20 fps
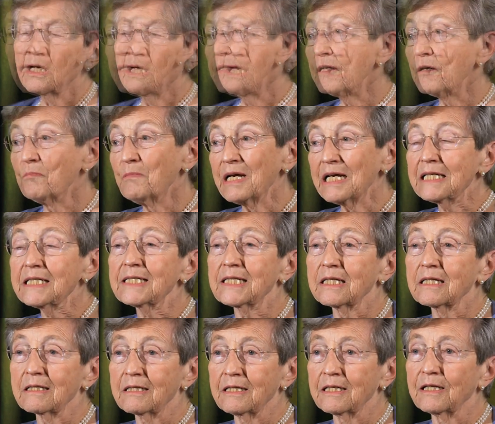The
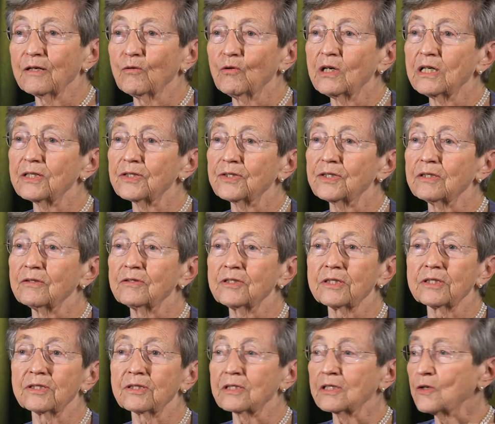amazing thing was that
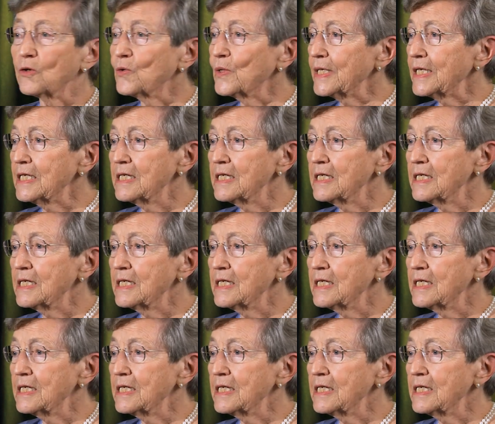just going